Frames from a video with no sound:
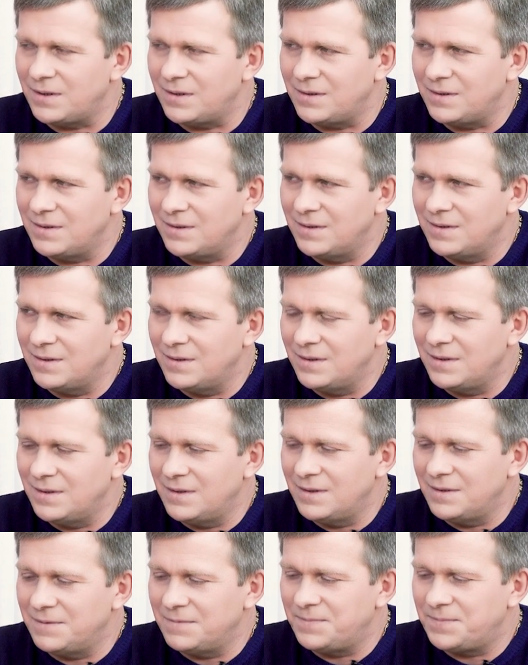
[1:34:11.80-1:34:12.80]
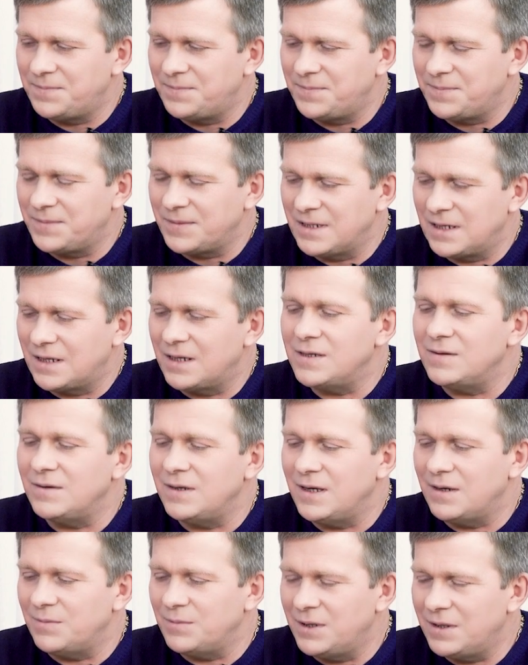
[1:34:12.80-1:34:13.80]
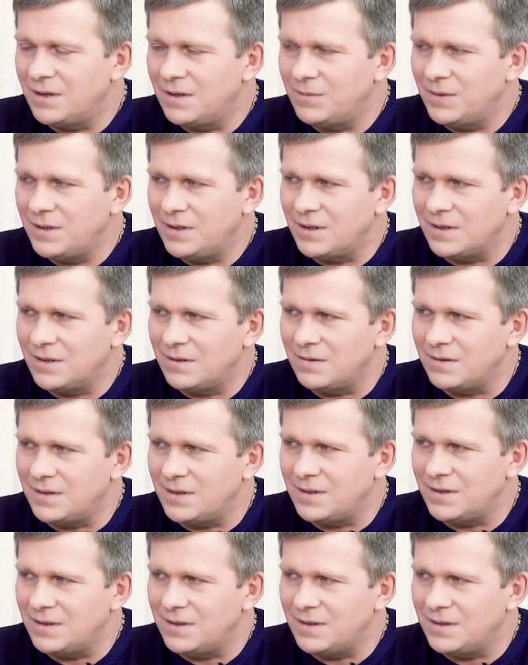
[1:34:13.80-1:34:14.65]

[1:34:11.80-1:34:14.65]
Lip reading: Absolutely right. Isn't this what they were talking